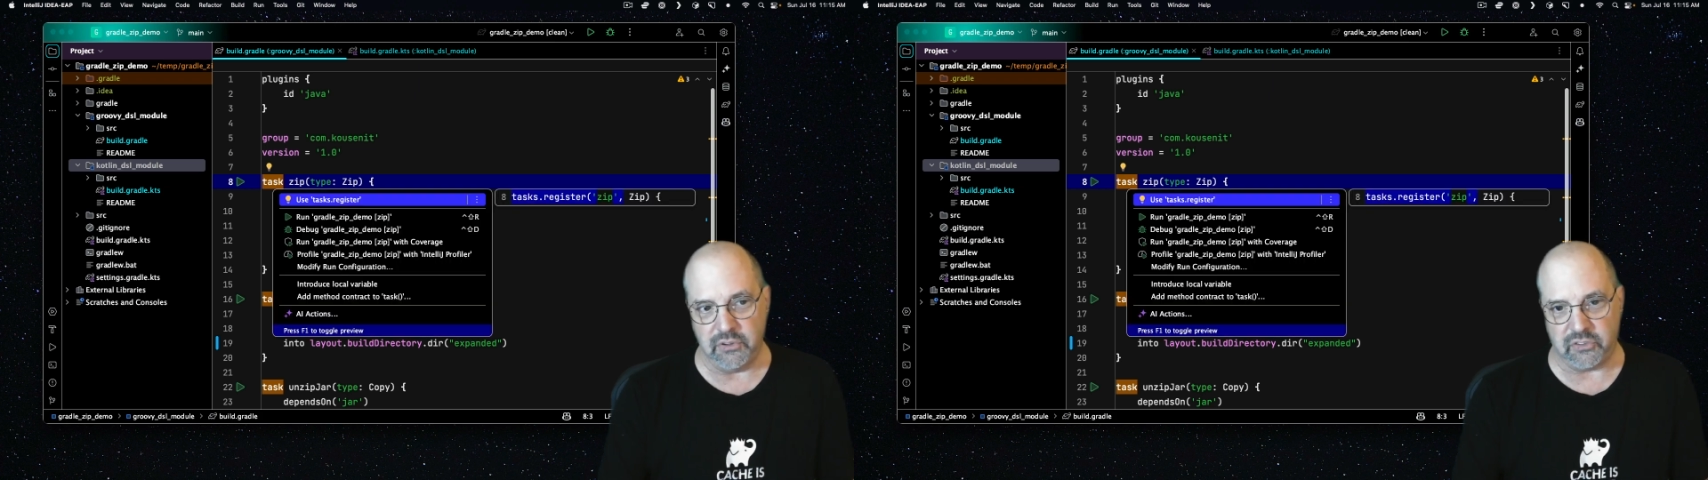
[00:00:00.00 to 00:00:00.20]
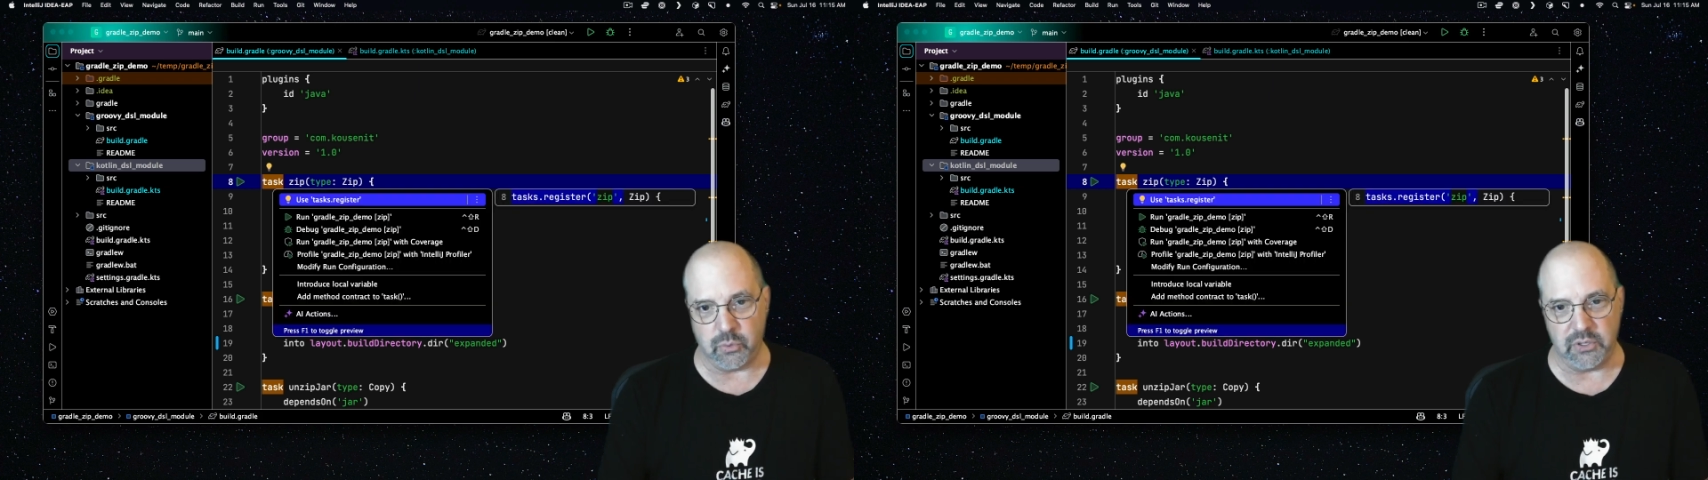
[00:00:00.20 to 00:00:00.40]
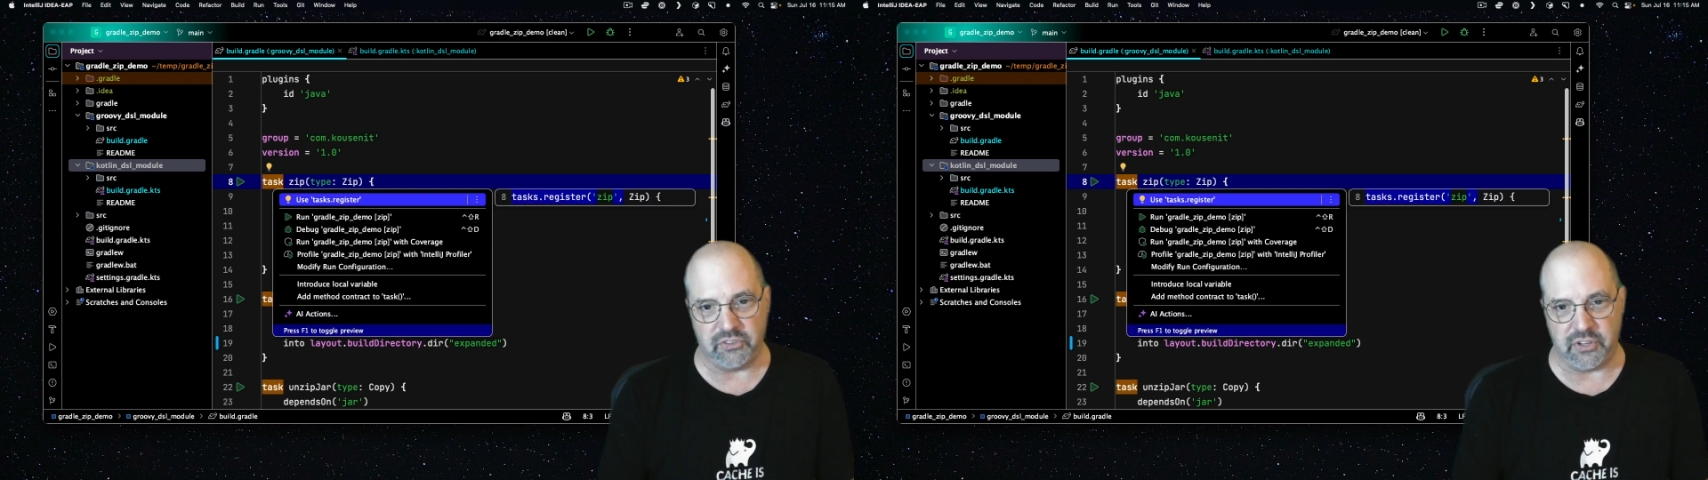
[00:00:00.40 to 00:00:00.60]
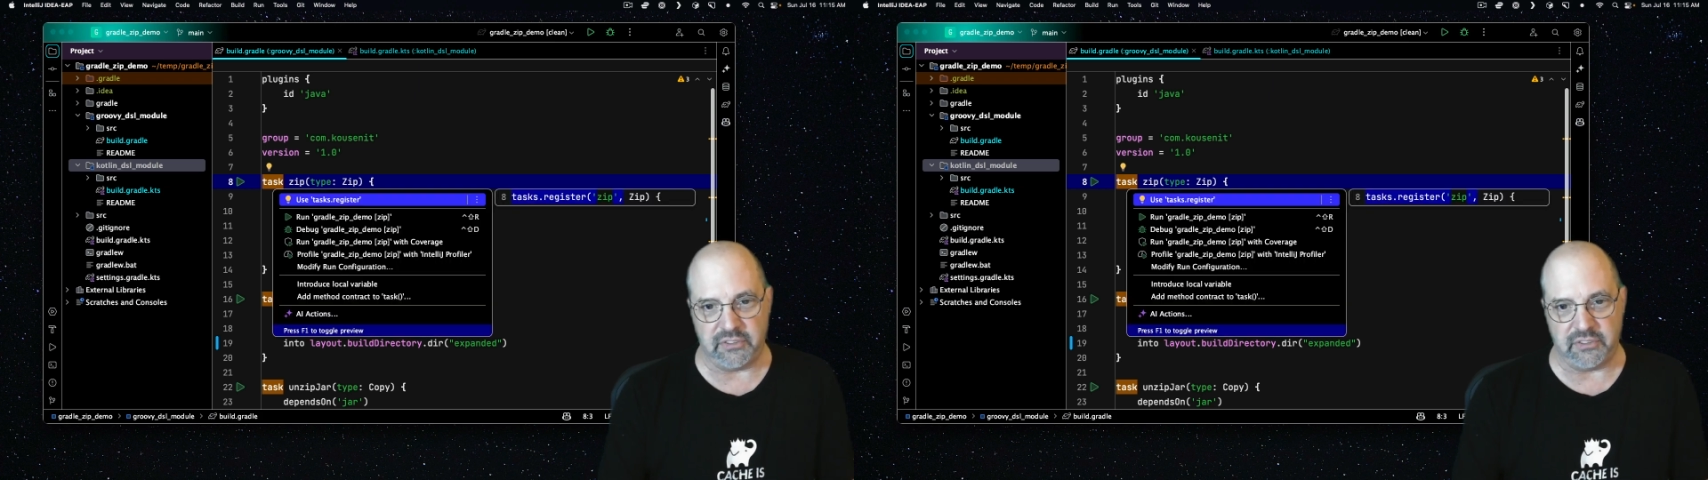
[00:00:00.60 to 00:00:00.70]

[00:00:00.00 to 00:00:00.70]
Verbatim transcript: is switch to